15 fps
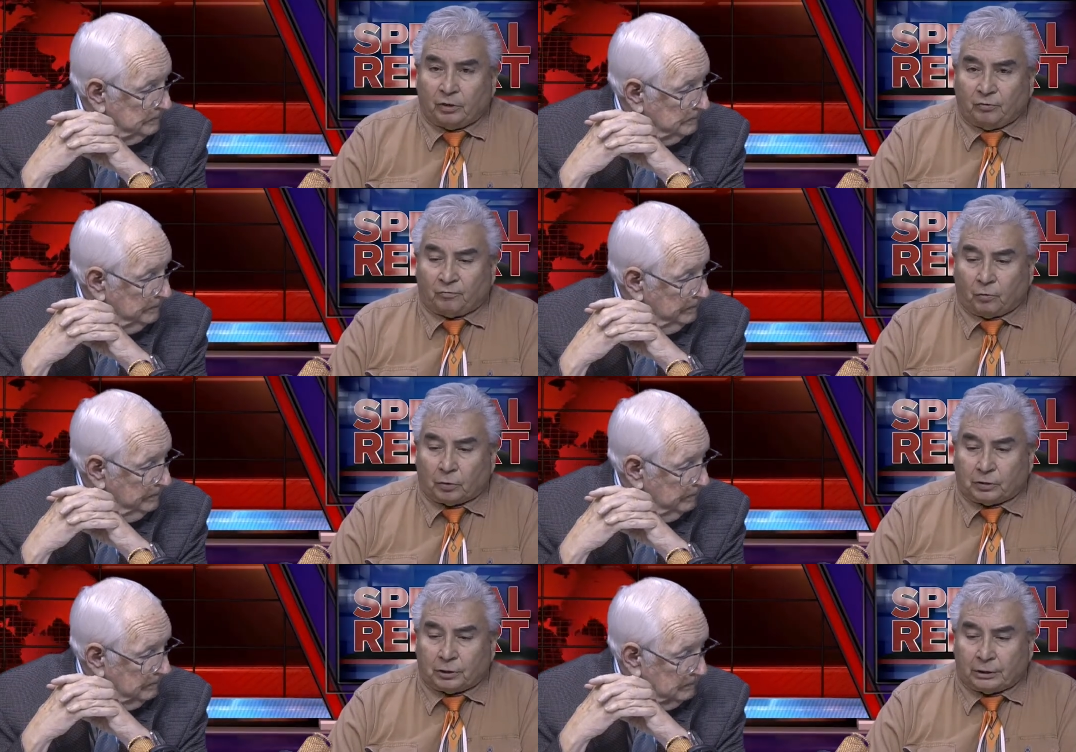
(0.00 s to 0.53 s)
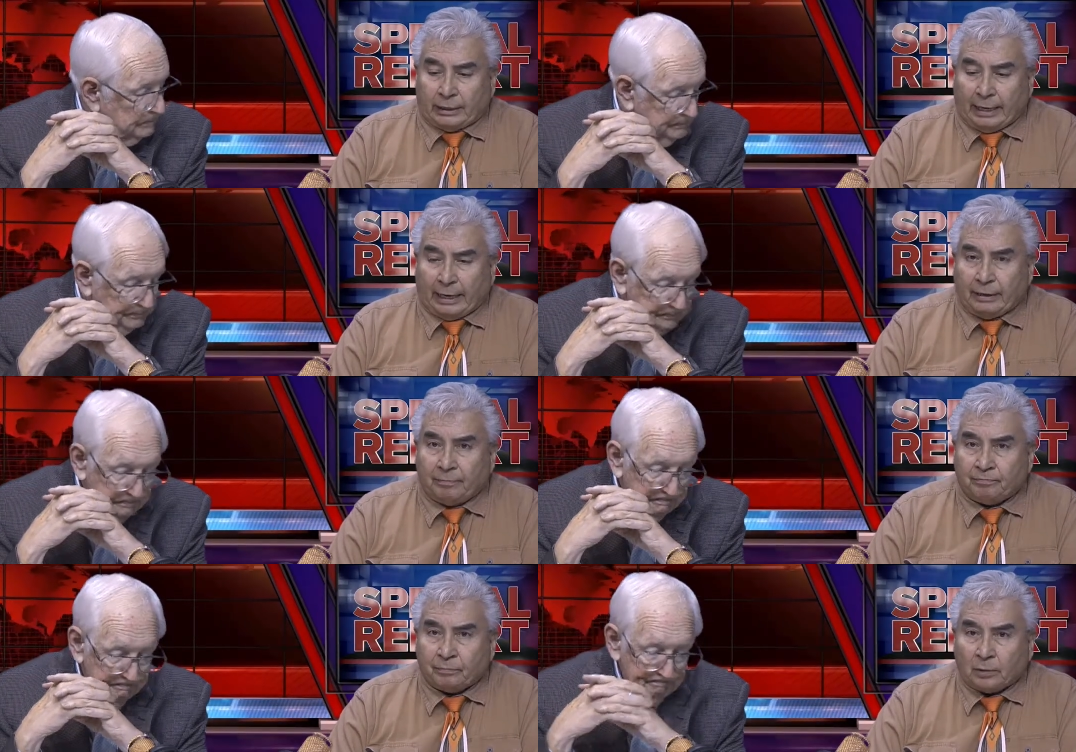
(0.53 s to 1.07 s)
Speaker 1: you for
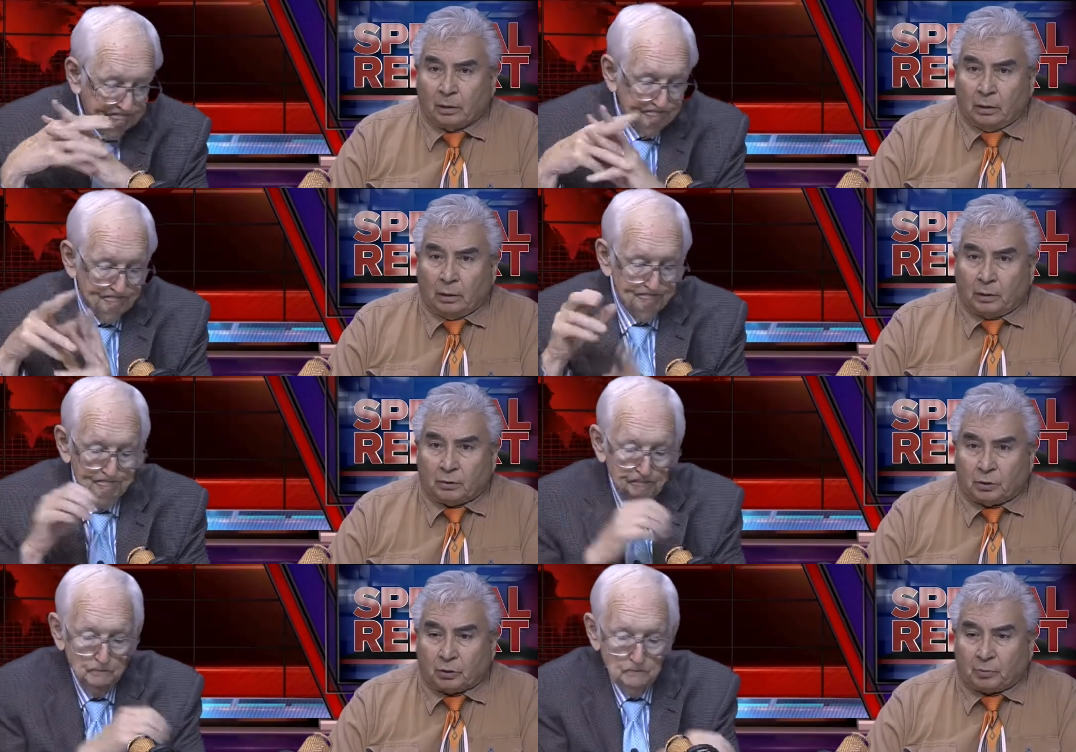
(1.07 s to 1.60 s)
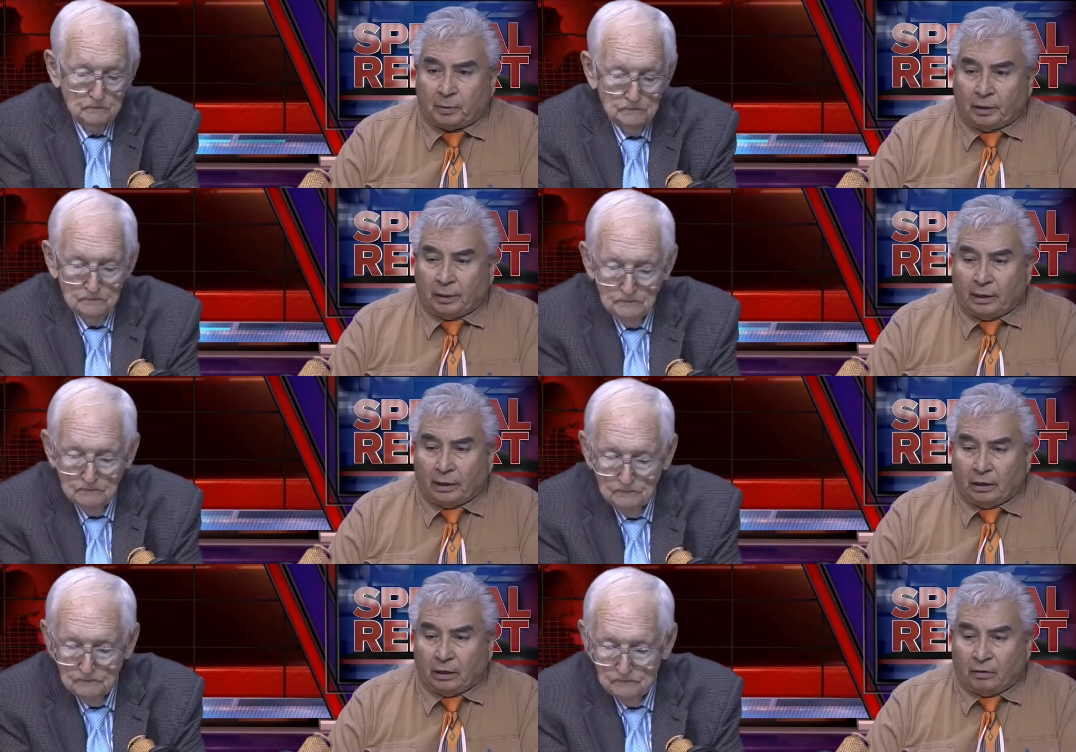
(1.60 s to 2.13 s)
today. This has been
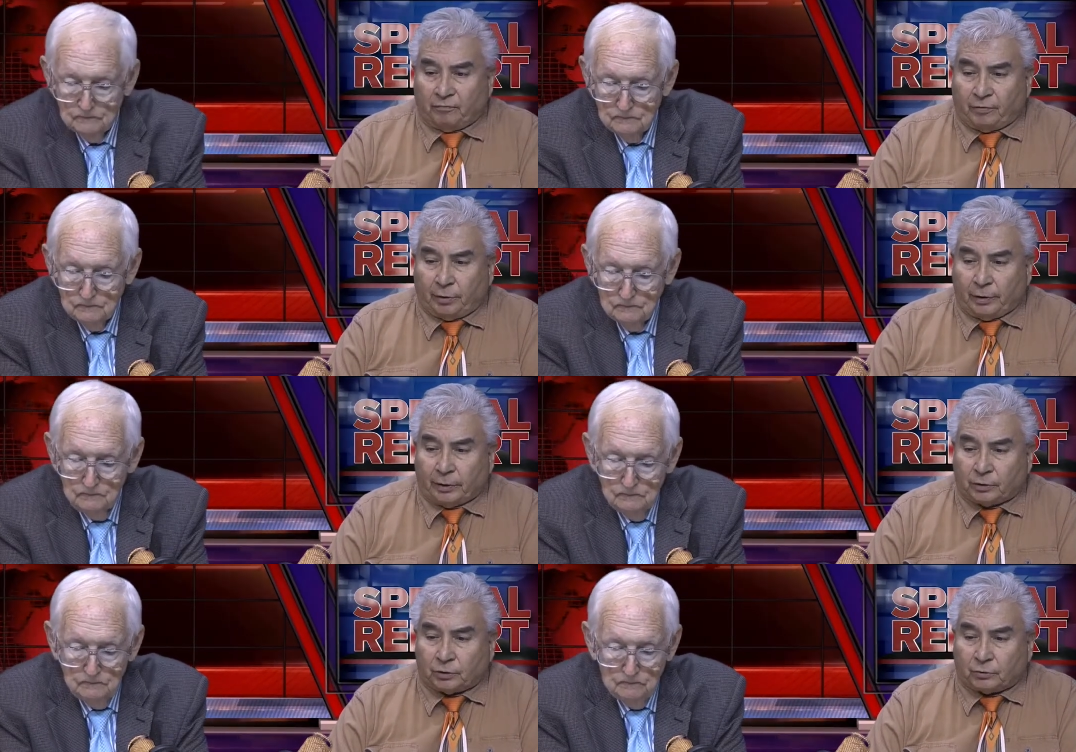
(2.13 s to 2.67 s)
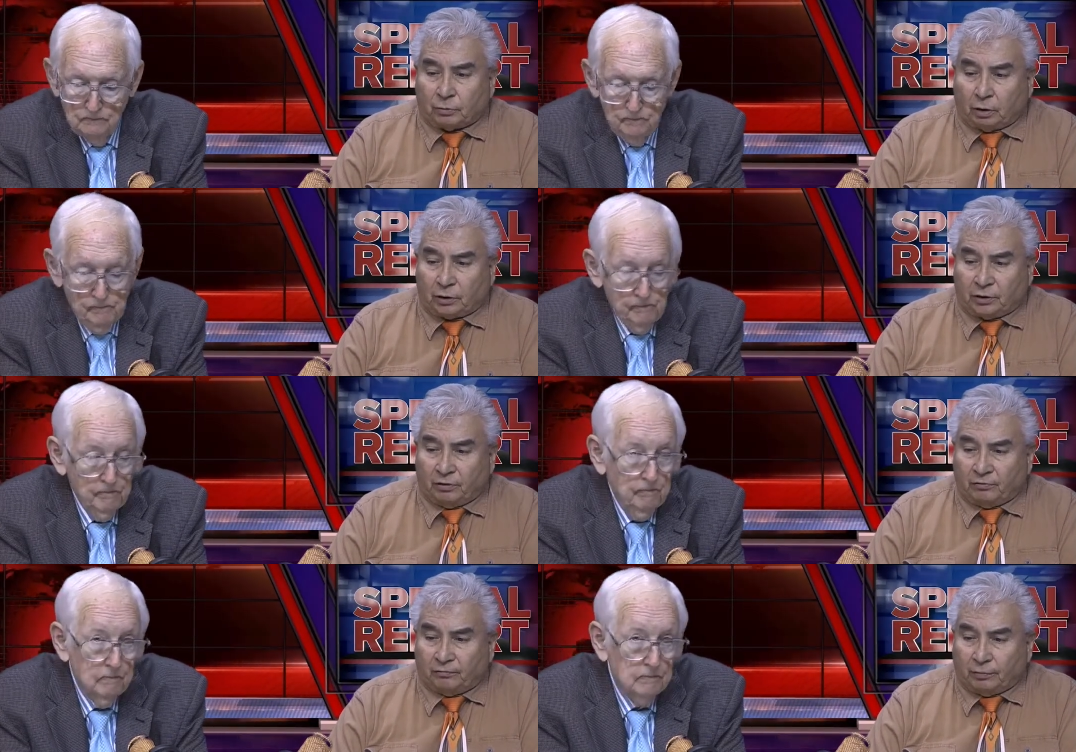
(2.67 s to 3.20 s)
a uh, very
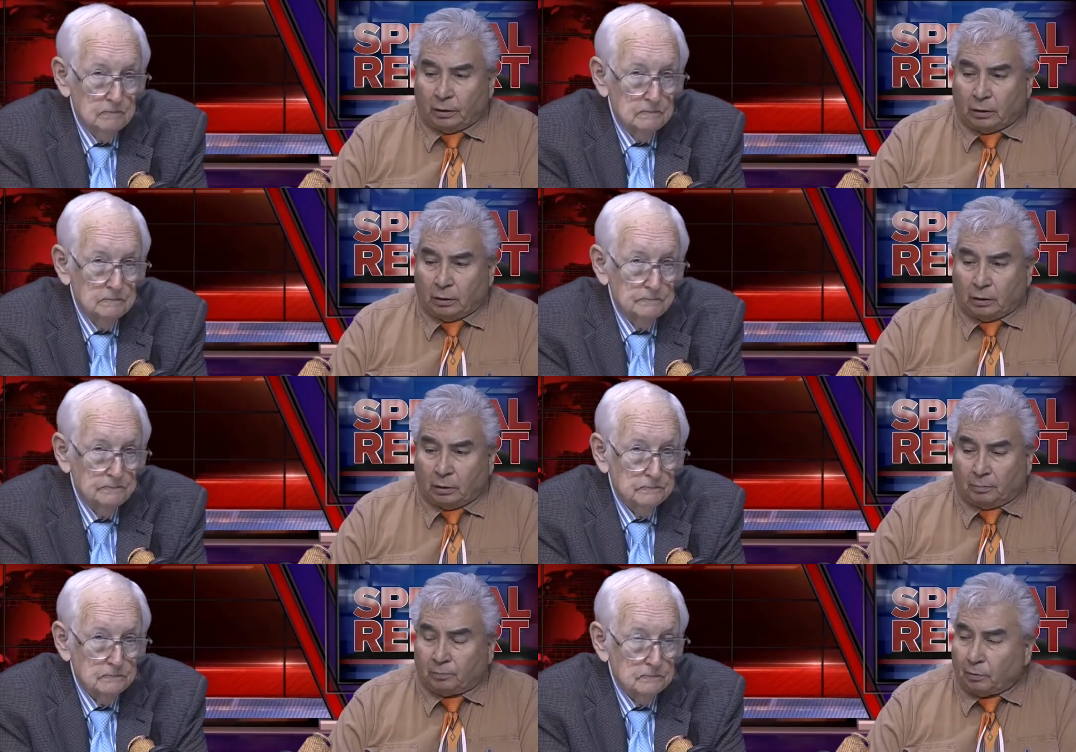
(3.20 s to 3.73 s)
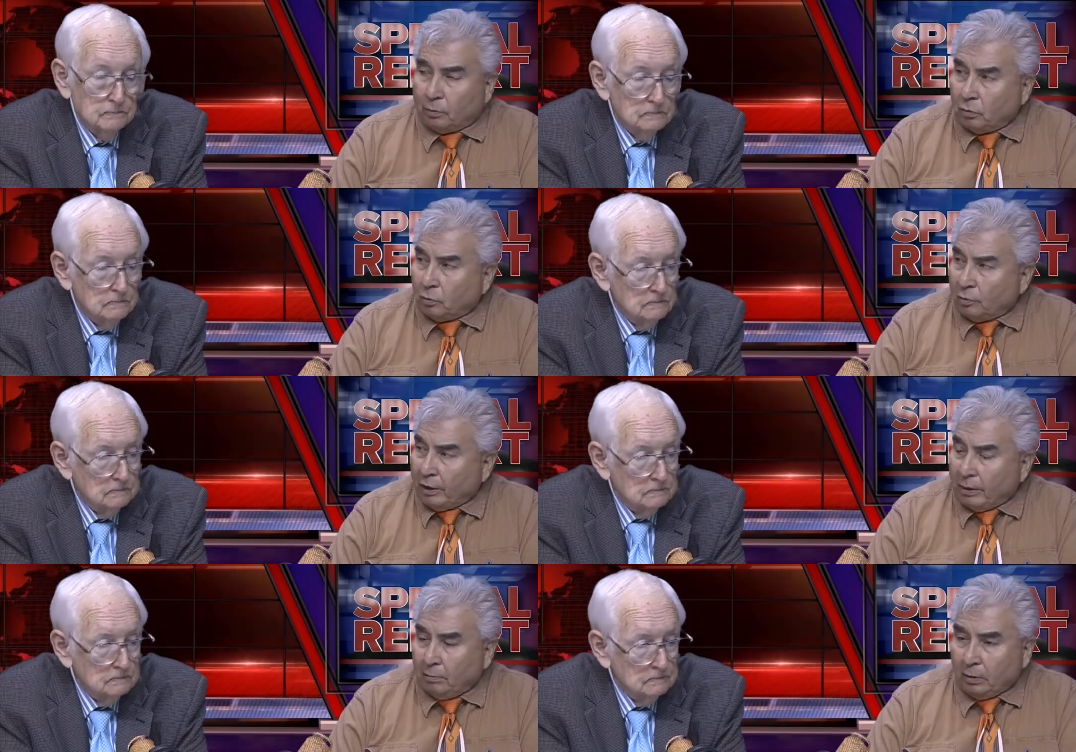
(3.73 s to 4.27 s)
instructive uh, uh,
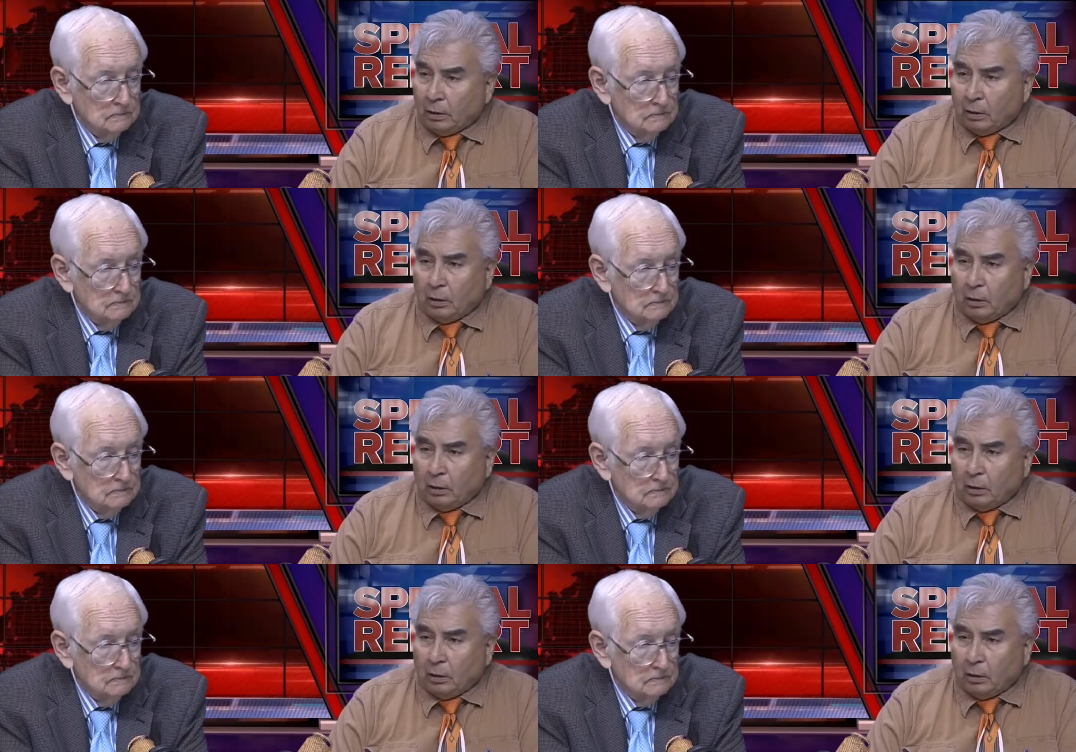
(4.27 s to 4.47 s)
program.